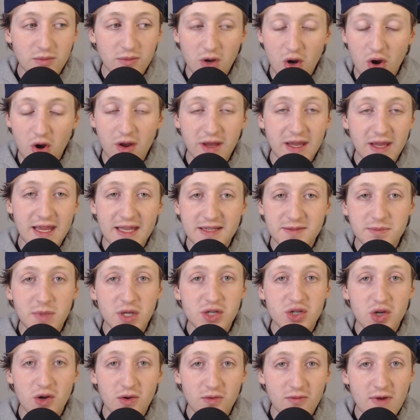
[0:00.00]
he has much
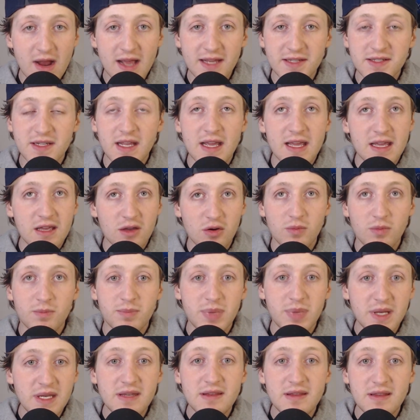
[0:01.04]
earned rest. He'll be
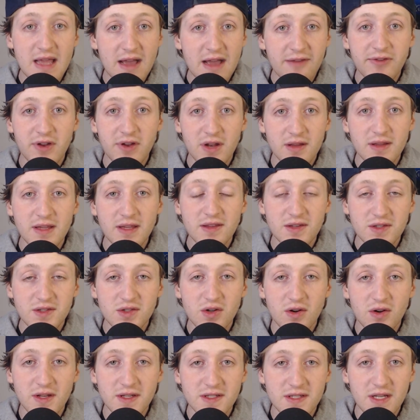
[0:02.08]
definitely the starting
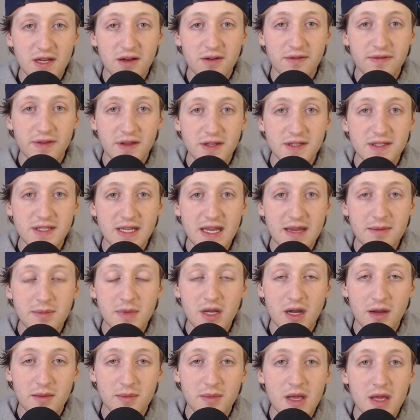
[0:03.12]
center for this team
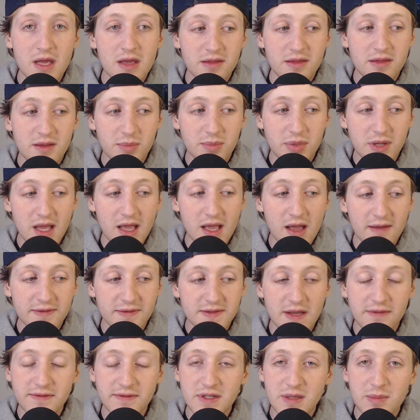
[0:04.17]
come the playoffs.
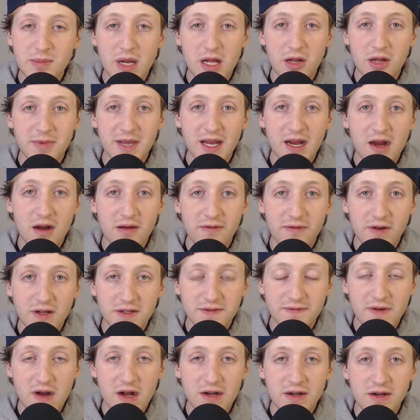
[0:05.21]
Obviously, Paolo Banchero, Franz
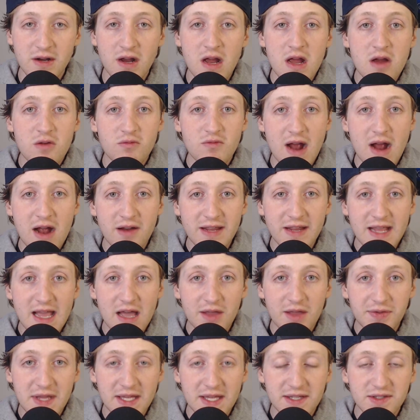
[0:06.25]
Wagner rounding out
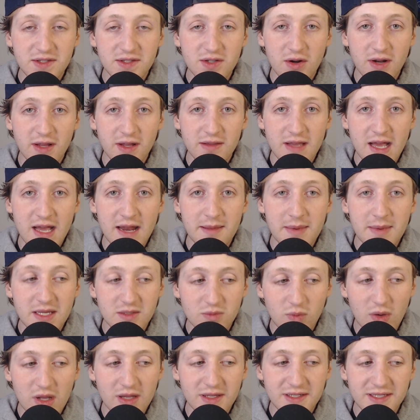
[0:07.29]
that starting lineup, as
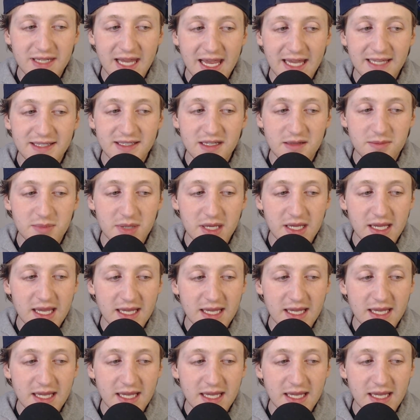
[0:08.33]
well as KCP.